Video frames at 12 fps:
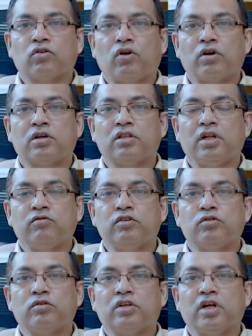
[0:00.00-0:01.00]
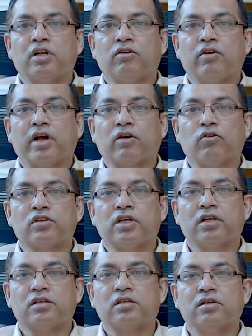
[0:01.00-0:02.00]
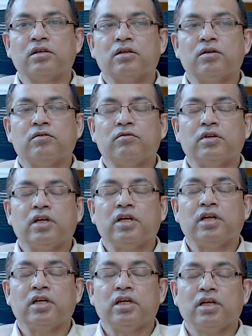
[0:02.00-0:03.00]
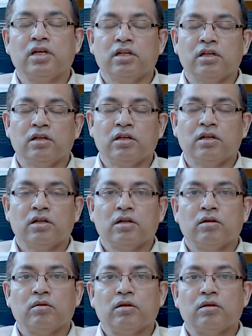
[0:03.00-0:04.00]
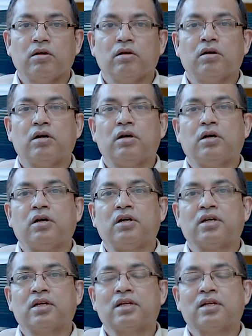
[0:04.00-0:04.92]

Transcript: thought that we should get our acoustics in uh,